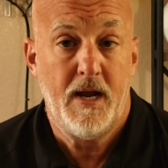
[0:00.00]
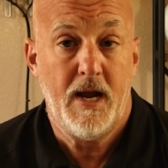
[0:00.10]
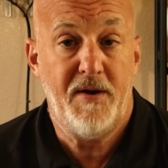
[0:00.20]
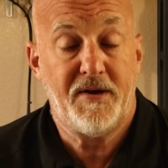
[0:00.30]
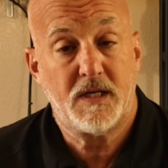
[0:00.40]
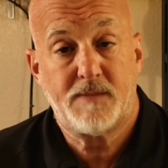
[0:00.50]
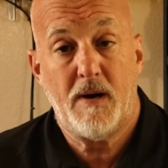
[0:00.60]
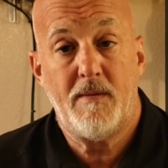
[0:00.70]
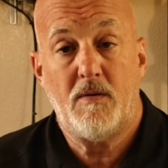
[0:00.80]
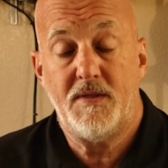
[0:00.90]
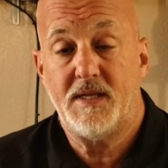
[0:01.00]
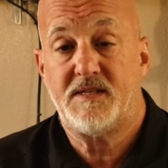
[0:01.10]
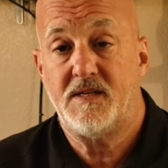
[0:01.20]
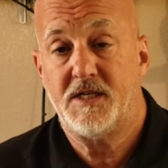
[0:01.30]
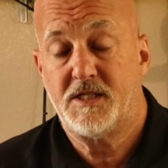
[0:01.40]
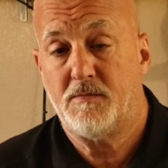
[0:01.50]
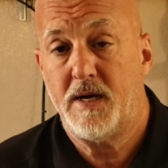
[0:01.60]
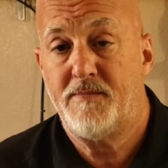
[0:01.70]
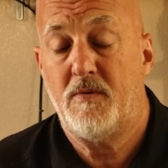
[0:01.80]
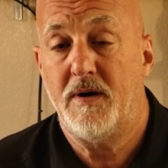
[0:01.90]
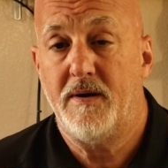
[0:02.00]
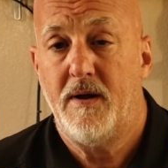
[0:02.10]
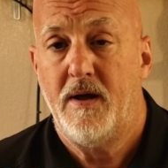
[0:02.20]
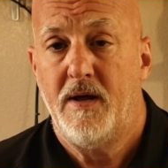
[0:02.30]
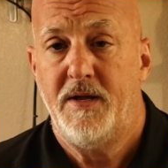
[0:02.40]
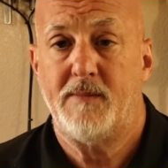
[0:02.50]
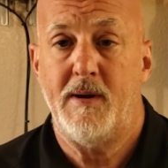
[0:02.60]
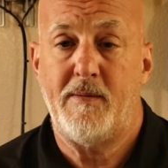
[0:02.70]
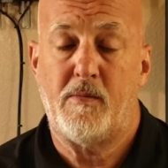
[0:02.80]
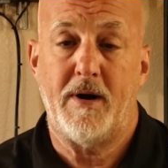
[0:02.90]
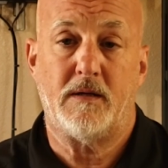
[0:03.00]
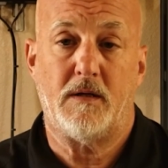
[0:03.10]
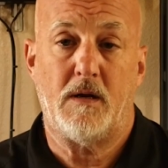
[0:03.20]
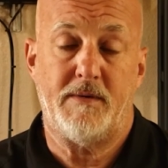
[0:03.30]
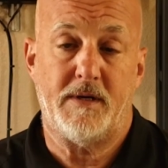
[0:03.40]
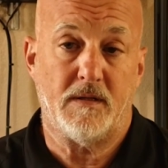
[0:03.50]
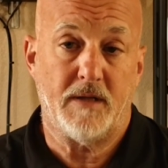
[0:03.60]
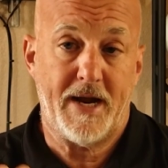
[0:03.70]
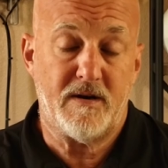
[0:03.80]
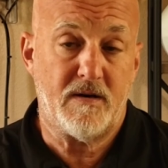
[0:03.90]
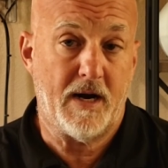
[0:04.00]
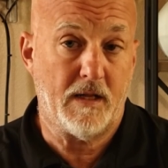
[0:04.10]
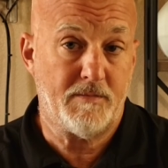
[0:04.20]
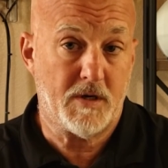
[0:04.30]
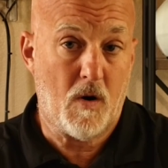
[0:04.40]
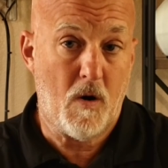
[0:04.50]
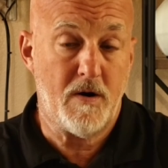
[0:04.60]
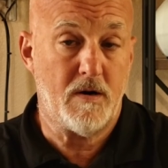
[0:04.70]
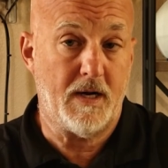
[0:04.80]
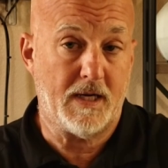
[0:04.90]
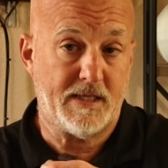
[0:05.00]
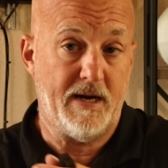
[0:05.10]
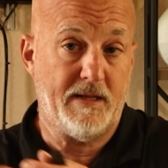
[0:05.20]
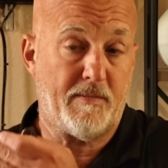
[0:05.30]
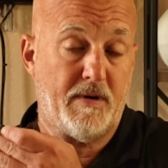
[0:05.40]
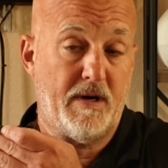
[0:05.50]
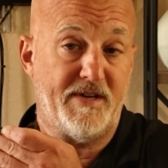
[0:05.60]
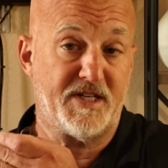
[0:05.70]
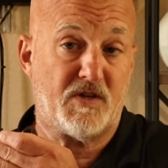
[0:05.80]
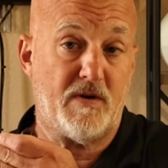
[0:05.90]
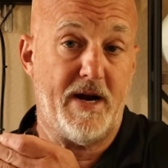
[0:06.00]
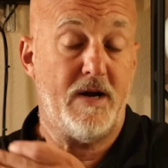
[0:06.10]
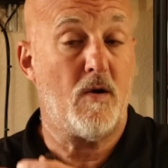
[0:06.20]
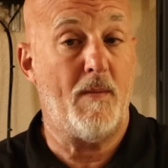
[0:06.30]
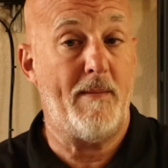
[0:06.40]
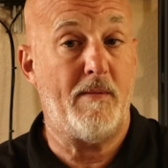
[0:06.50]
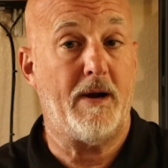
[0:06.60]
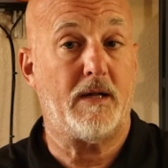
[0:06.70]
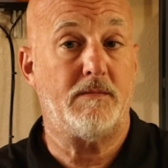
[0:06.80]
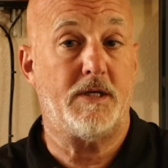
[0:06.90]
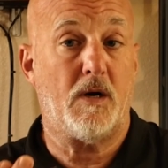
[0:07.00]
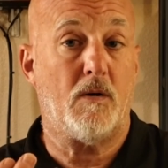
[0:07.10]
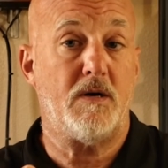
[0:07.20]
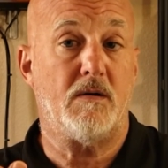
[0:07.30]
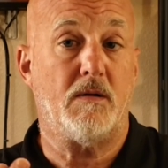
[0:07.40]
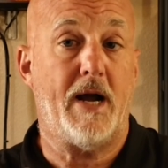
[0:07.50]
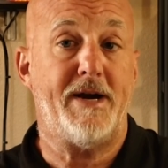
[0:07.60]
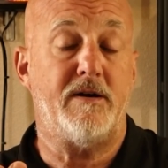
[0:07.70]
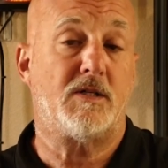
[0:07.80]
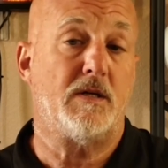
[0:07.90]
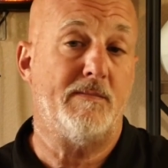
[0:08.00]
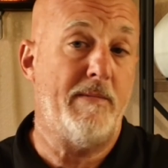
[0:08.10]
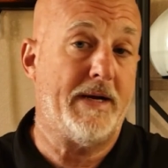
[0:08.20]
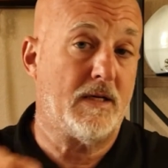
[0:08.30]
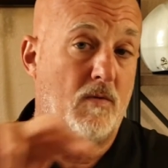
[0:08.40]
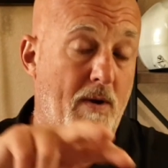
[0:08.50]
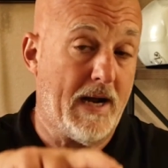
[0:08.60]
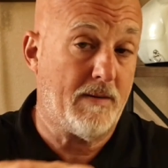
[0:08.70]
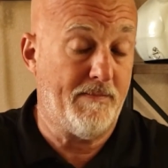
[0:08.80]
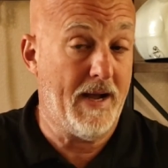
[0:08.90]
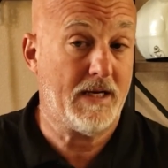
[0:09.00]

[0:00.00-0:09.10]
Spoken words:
And you can experiment with this initial brake point. You can maybe brake a little bit later and a little bit harder, extending that previous straight, or maybe brake a little bit earlier and lighter so you maybe get to back